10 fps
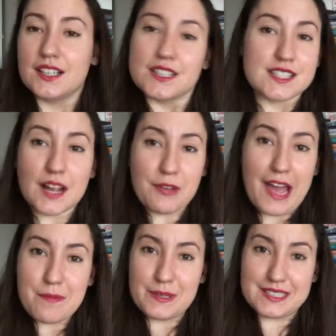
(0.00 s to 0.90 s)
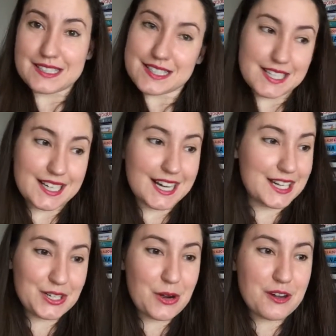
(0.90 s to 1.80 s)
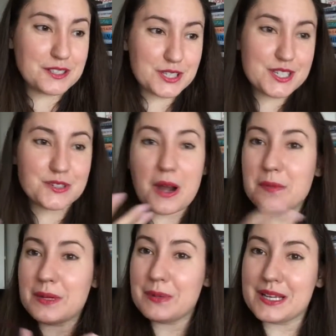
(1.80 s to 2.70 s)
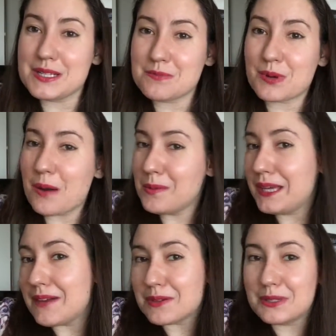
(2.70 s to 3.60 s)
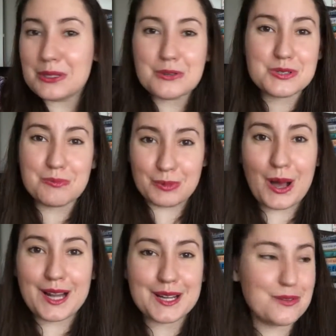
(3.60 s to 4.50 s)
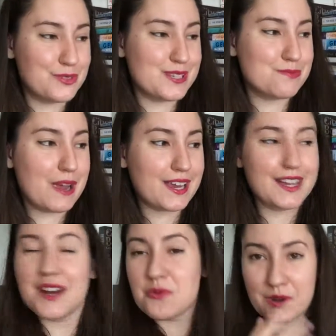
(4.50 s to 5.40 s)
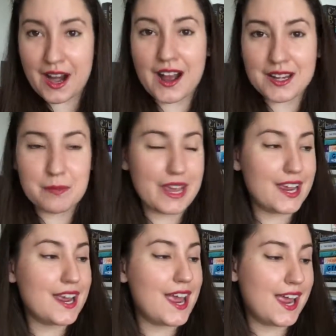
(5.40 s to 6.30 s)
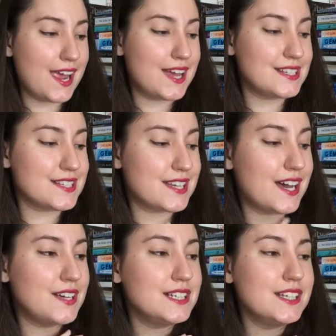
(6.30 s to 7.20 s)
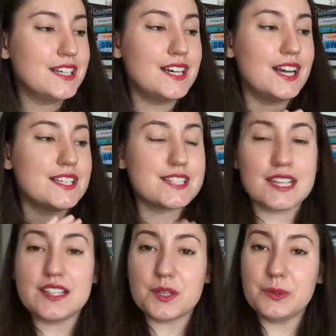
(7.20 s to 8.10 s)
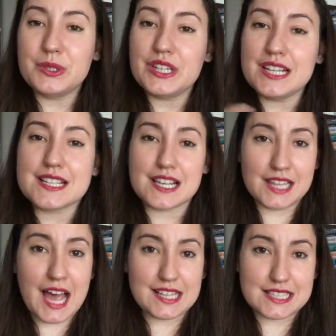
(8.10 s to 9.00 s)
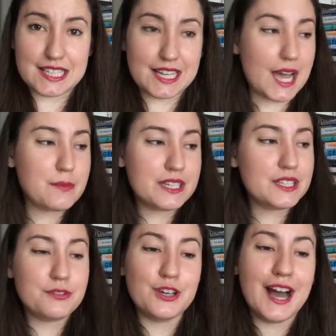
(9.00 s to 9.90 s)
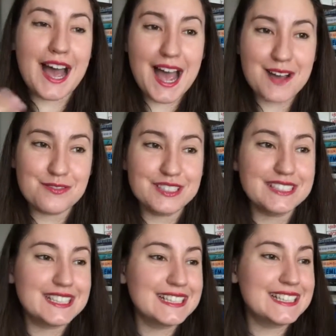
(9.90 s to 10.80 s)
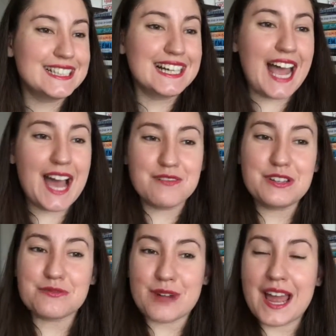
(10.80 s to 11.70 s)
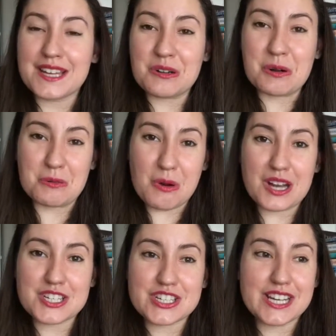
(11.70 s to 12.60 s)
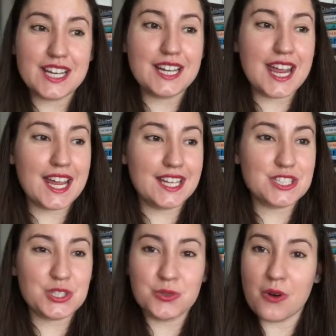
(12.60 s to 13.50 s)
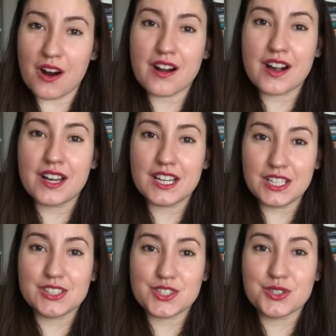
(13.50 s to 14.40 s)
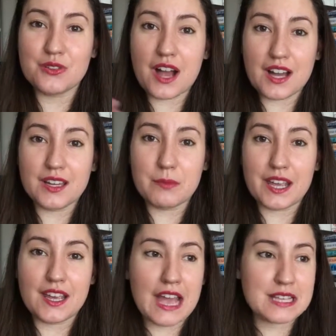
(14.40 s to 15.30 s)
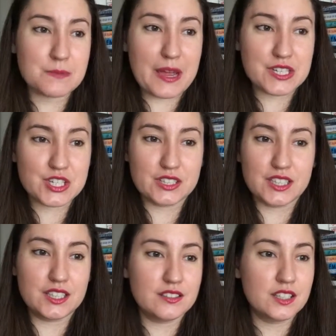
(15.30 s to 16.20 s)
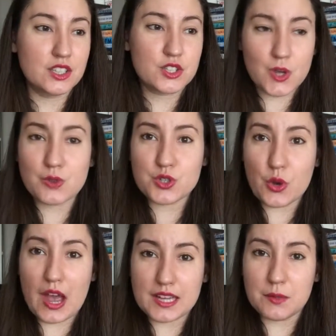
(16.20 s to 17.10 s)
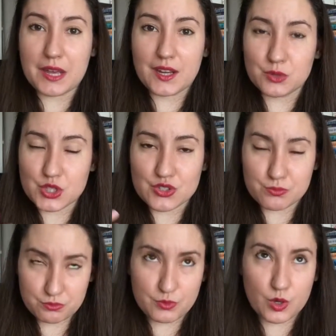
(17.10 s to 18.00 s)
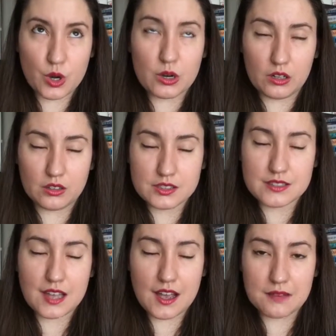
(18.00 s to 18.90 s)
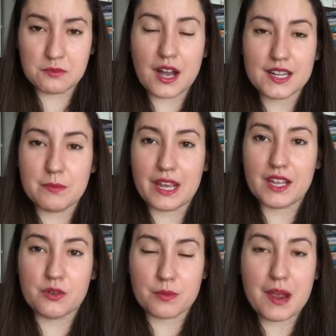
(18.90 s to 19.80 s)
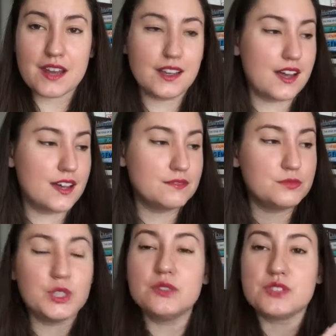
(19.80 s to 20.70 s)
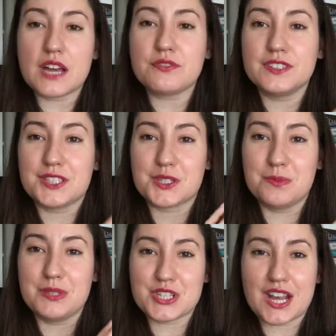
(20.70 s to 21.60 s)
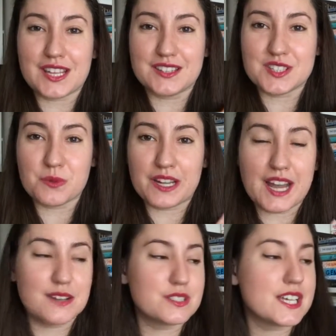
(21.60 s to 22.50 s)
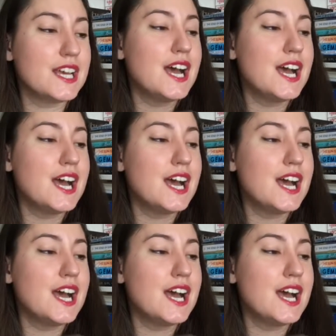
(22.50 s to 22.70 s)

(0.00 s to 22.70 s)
stuff happens. I don't know how to describe it because probably everyone knows the plot of this manga or anime, and Sailor Moon is a classic. I mean, if you haven't read or watched it and you are into anime, especially shoujo anime, which is girls anime or manga, you definitely should be checking this one out.